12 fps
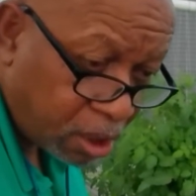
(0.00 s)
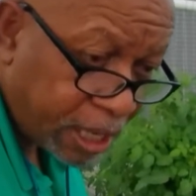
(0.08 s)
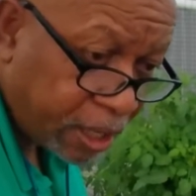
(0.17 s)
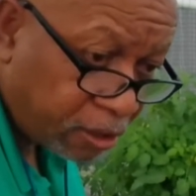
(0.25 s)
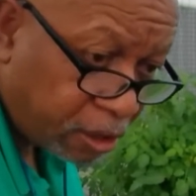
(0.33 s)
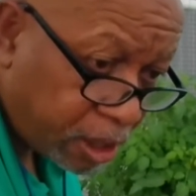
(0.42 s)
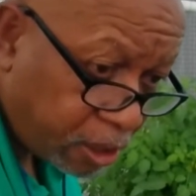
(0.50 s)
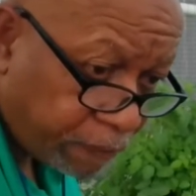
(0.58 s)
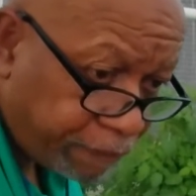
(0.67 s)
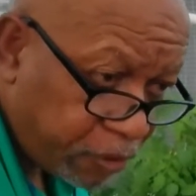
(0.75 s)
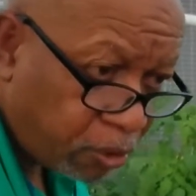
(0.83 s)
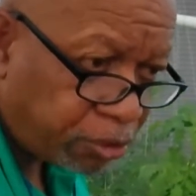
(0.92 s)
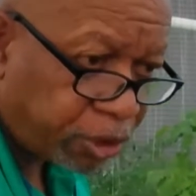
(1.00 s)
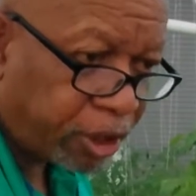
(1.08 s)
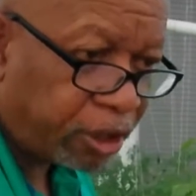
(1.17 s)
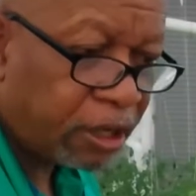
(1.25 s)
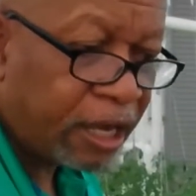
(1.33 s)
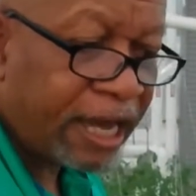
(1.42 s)
in the near
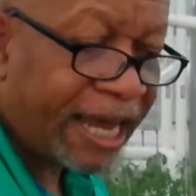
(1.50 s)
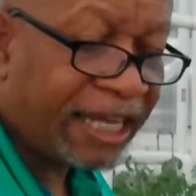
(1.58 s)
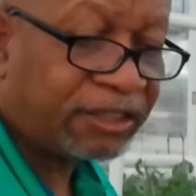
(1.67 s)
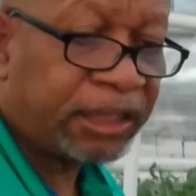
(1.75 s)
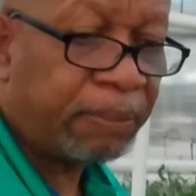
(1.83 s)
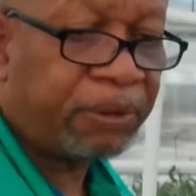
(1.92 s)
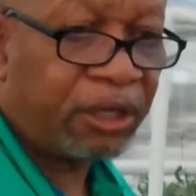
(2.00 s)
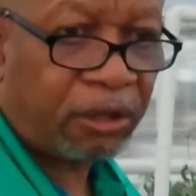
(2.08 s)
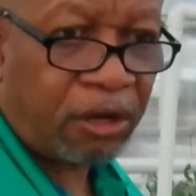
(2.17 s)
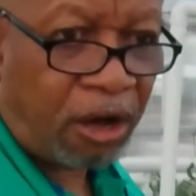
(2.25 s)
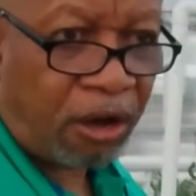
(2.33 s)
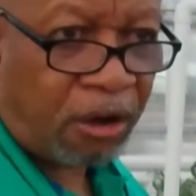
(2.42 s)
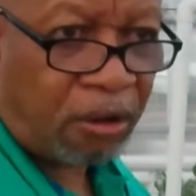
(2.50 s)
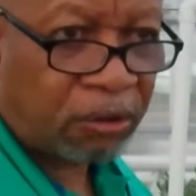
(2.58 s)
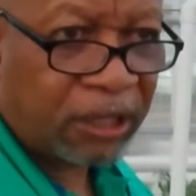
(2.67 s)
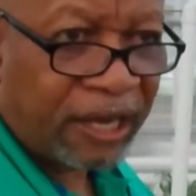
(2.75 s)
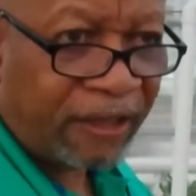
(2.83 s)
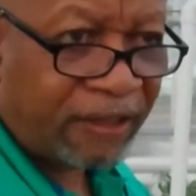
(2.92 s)
future in something called
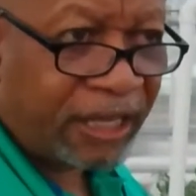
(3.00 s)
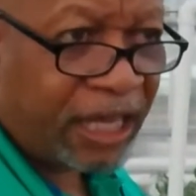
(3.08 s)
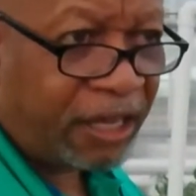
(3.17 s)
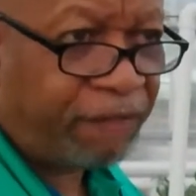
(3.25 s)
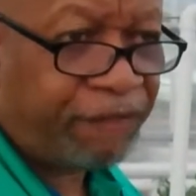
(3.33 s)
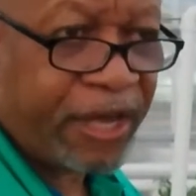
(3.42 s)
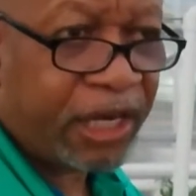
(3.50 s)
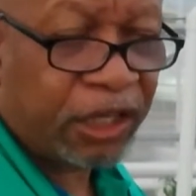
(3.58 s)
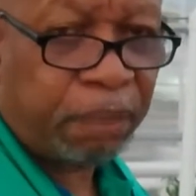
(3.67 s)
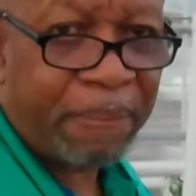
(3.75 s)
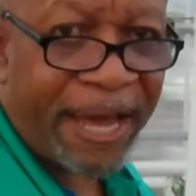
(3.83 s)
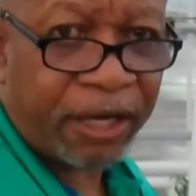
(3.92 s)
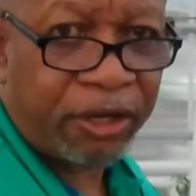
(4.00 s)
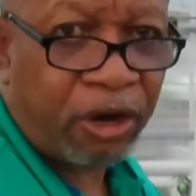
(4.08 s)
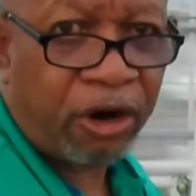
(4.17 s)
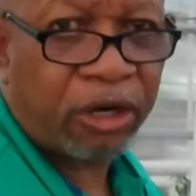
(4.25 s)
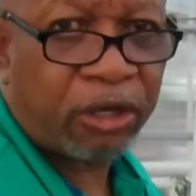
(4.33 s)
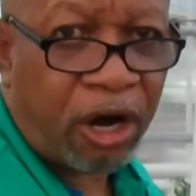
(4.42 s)
the Phoenix
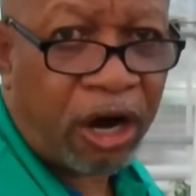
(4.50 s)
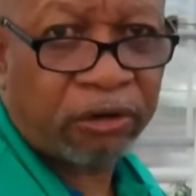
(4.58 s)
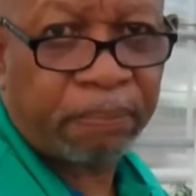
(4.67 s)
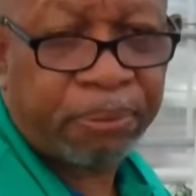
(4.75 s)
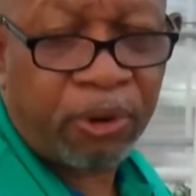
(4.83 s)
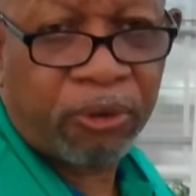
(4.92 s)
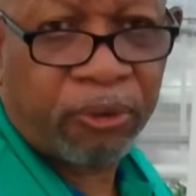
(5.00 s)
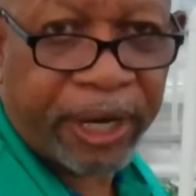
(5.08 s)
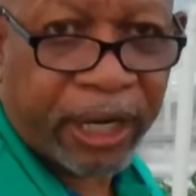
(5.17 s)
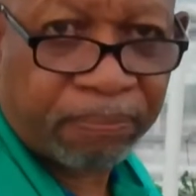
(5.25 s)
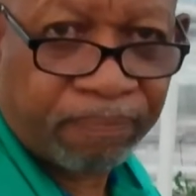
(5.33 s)
Backyard Garden Program.